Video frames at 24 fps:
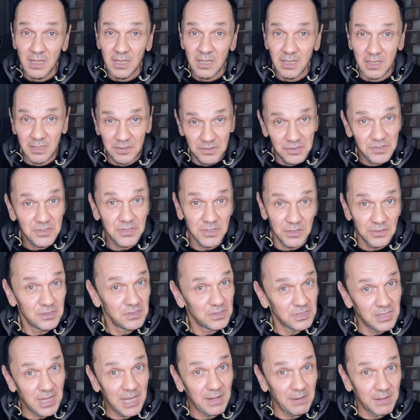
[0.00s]
The
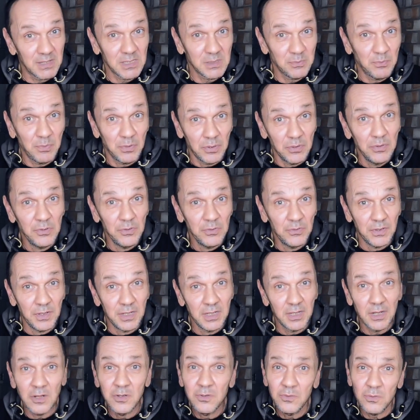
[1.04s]
science now has proven
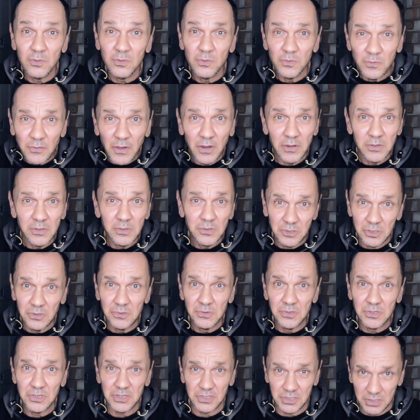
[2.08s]
it, although you
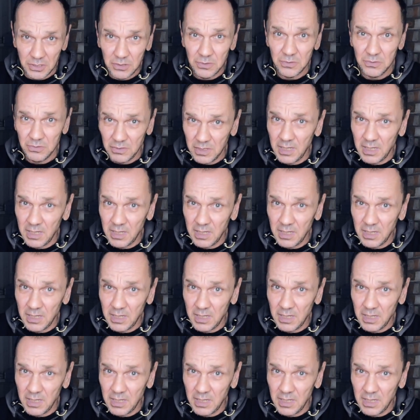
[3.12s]
do still